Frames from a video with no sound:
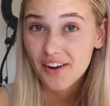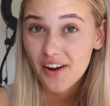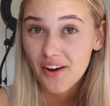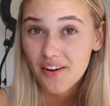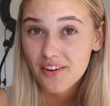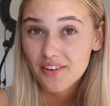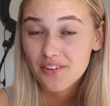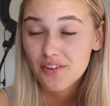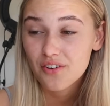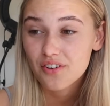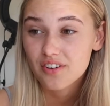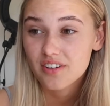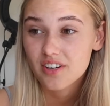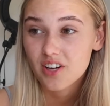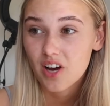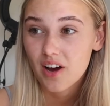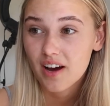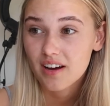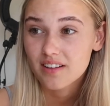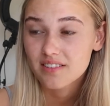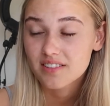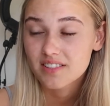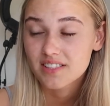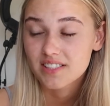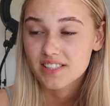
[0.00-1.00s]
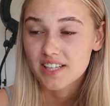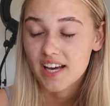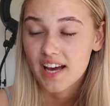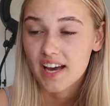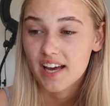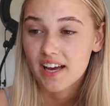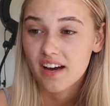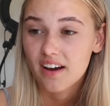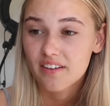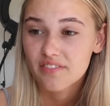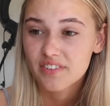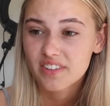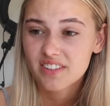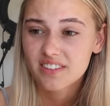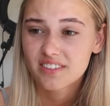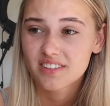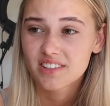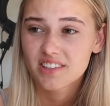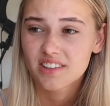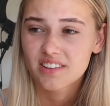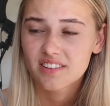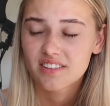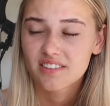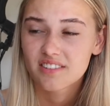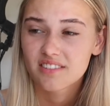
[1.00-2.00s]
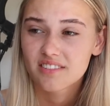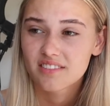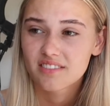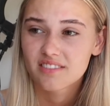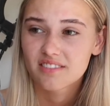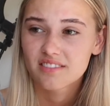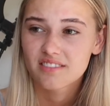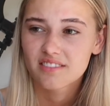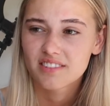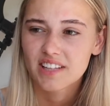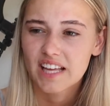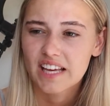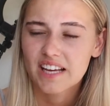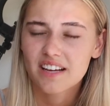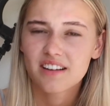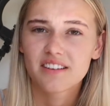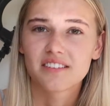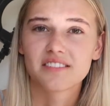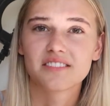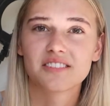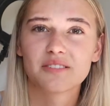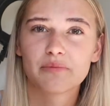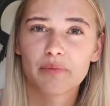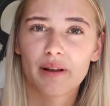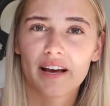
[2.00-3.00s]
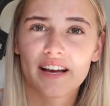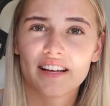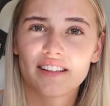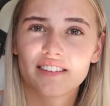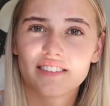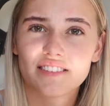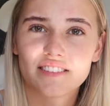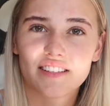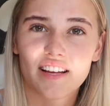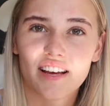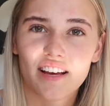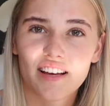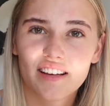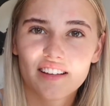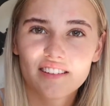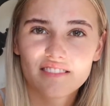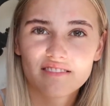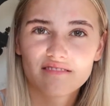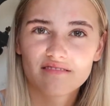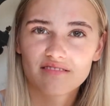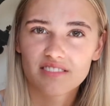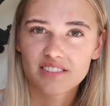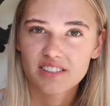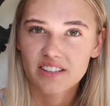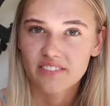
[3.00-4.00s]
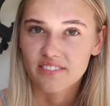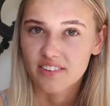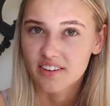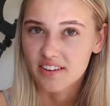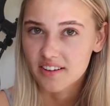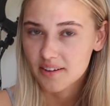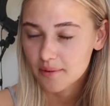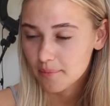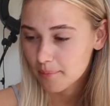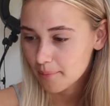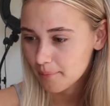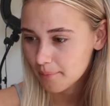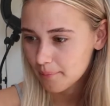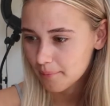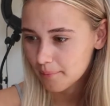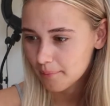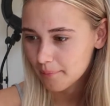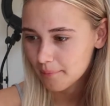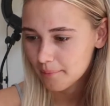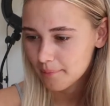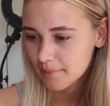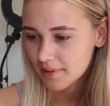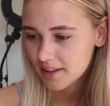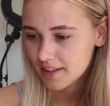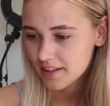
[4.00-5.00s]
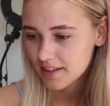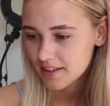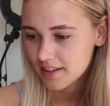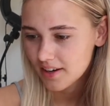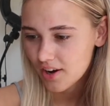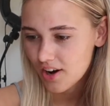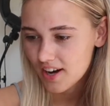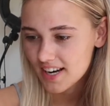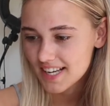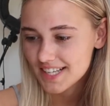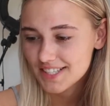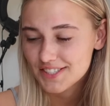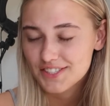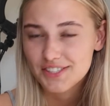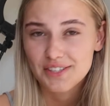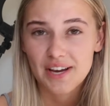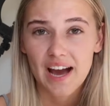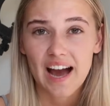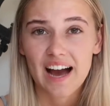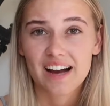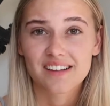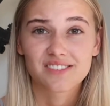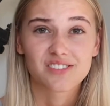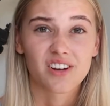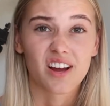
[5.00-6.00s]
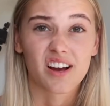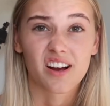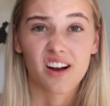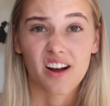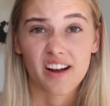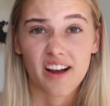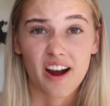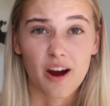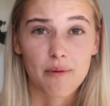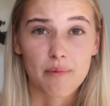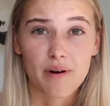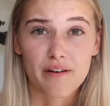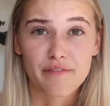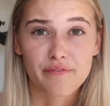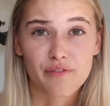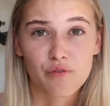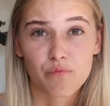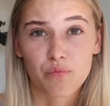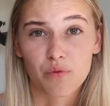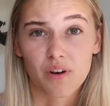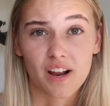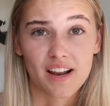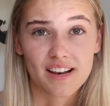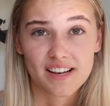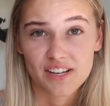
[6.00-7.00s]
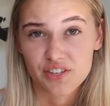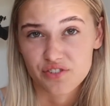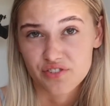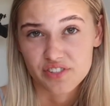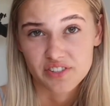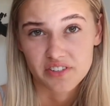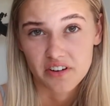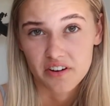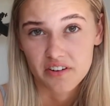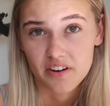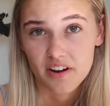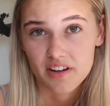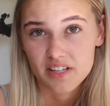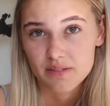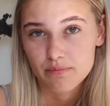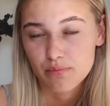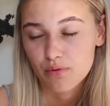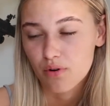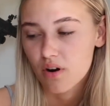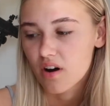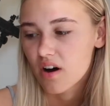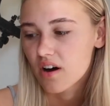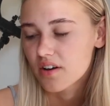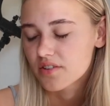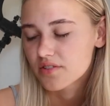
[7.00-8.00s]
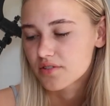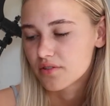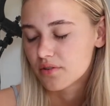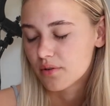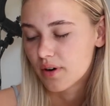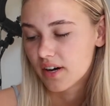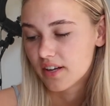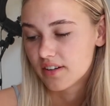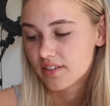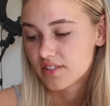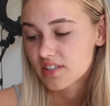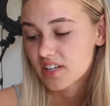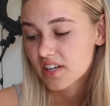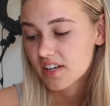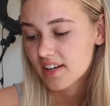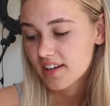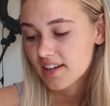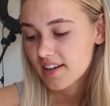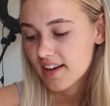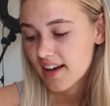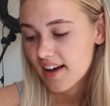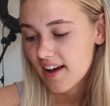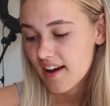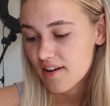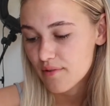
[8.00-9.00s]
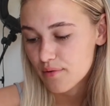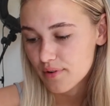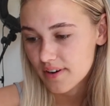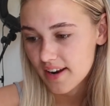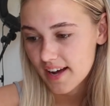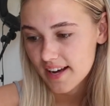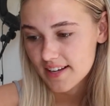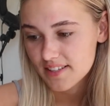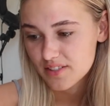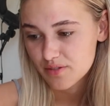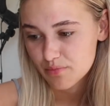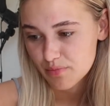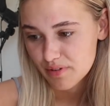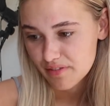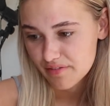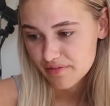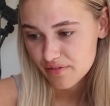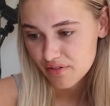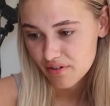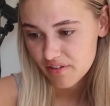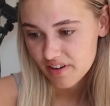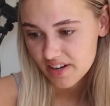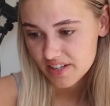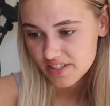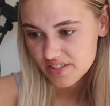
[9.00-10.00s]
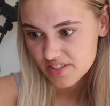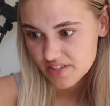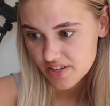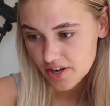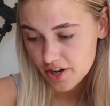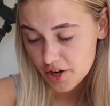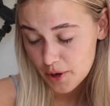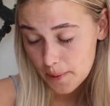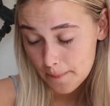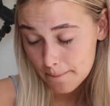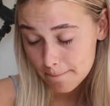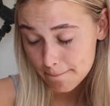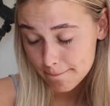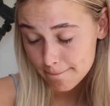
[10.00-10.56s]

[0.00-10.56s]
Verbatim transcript: go not gonna go out today I think England's playing today. Let's have a look. I literally act like I care about football. I literally don't. I support Arsenal and everyone hates me for it, so.